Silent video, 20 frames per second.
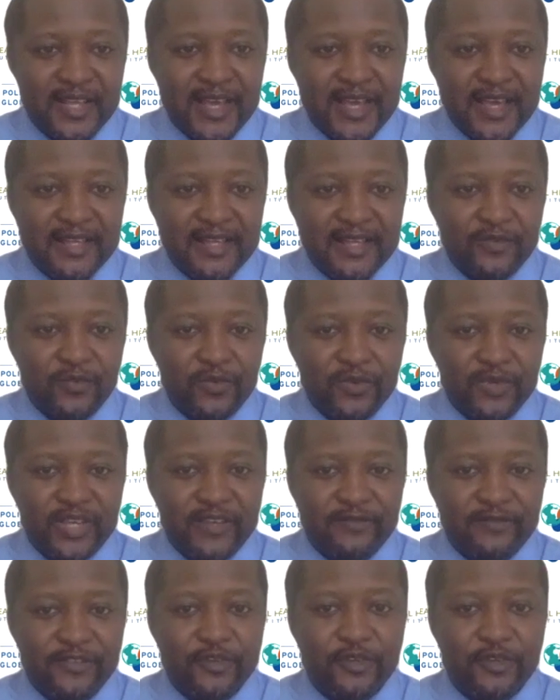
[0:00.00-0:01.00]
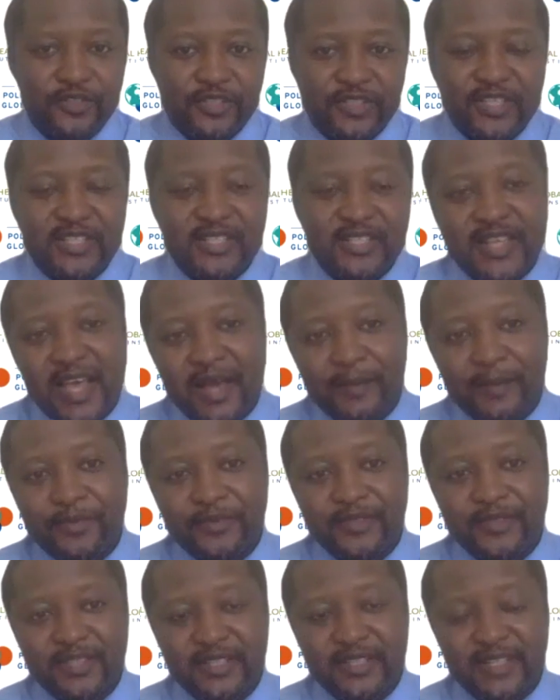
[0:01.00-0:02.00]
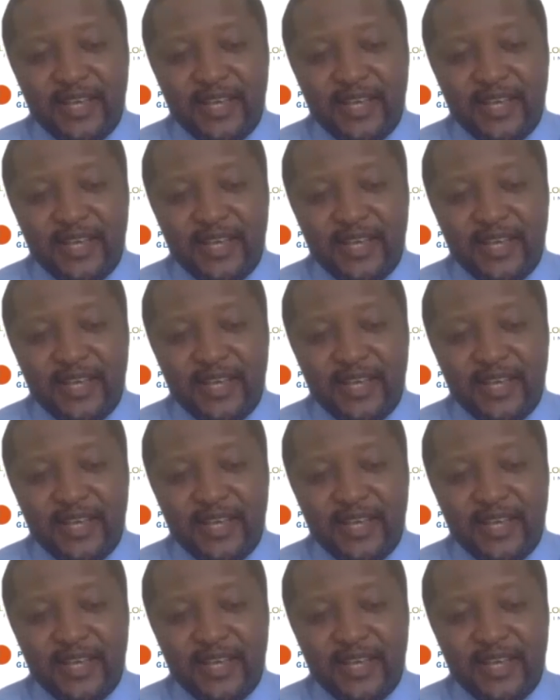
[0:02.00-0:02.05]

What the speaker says: And if those things happen,